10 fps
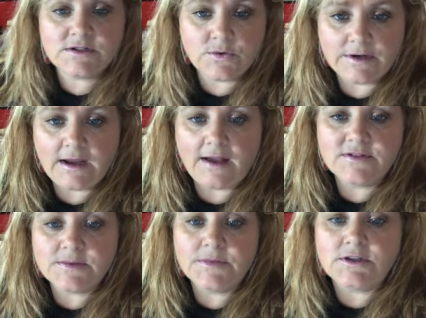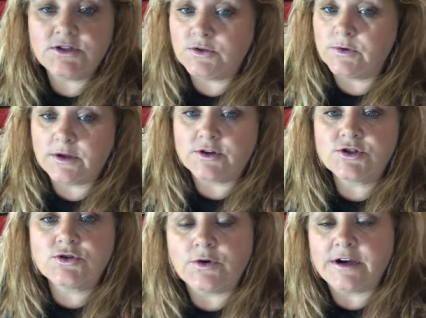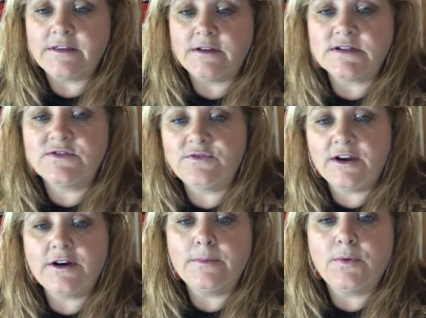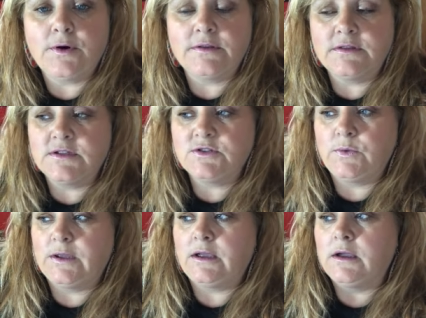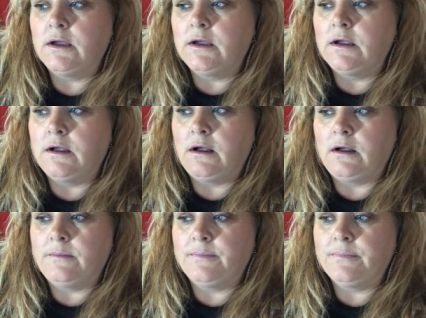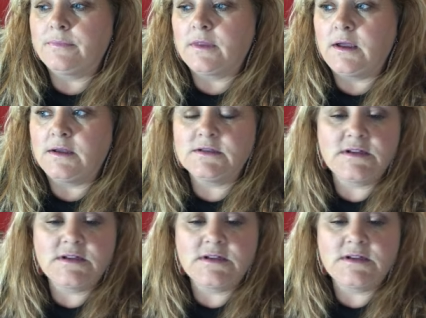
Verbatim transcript: going to have something to do with our story that is very important this week um, as to